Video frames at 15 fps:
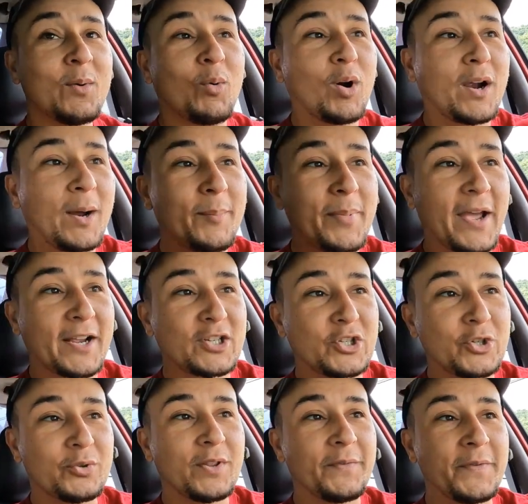We'll come back,
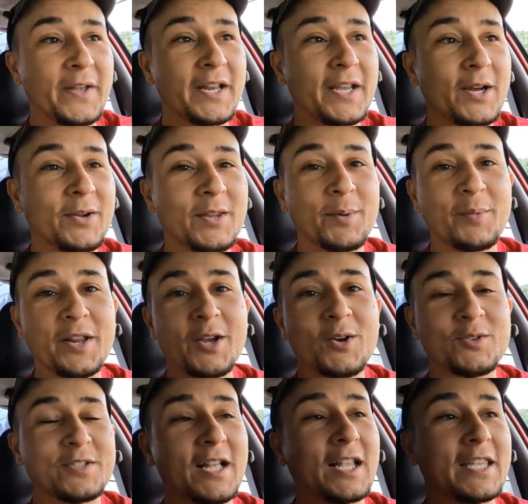shoot the video, and then when he
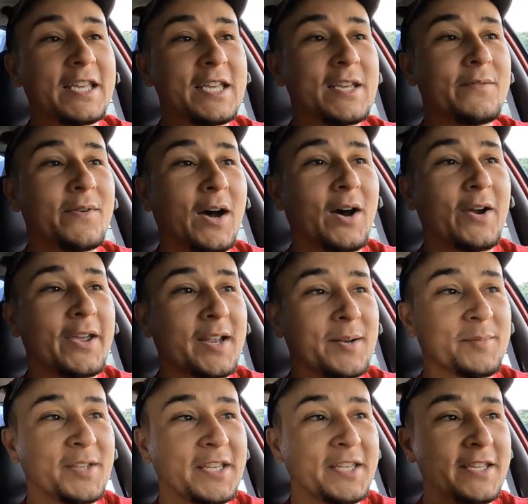goes to leave, I'll hand
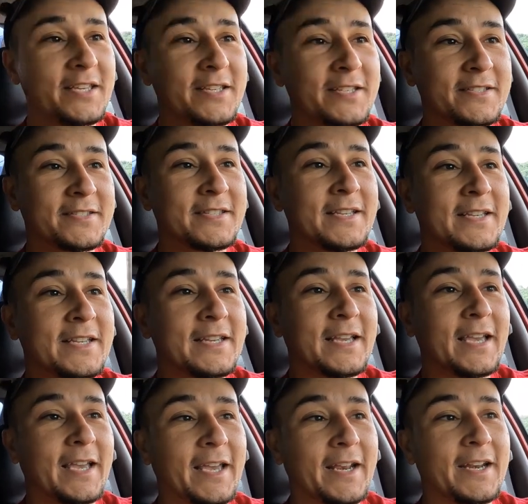him the keys
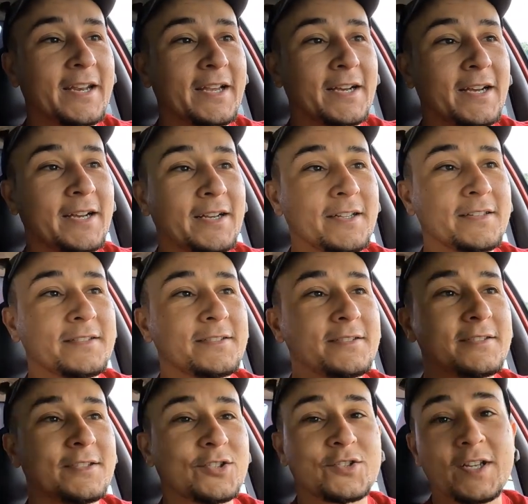and
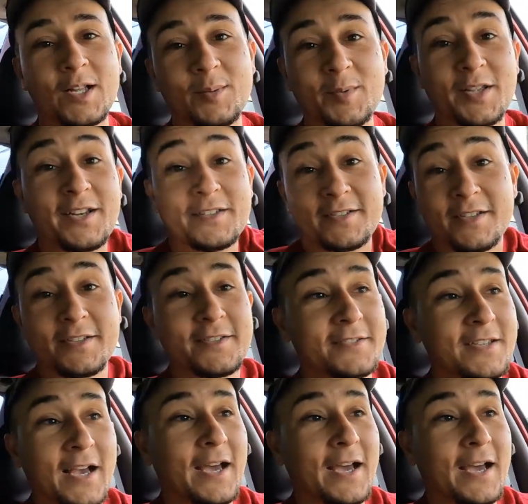just tell him that it's his.